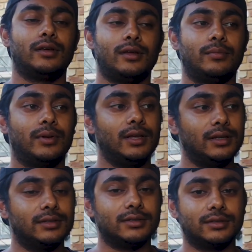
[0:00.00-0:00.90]
and
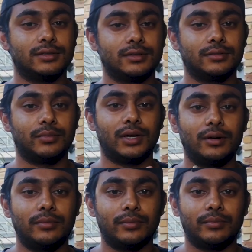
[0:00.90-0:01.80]
please
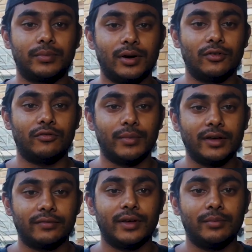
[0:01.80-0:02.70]
become part of my
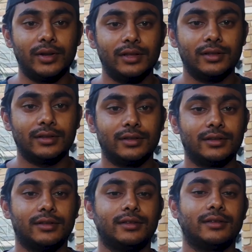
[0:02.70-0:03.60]
family
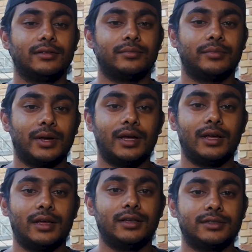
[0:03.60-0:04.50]

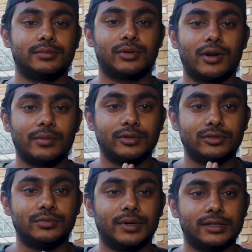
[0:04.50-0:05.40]
by subscribing
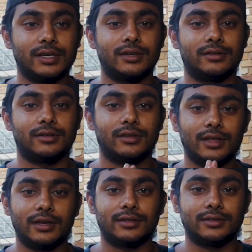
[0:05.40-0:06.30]
to my channel. Thanks.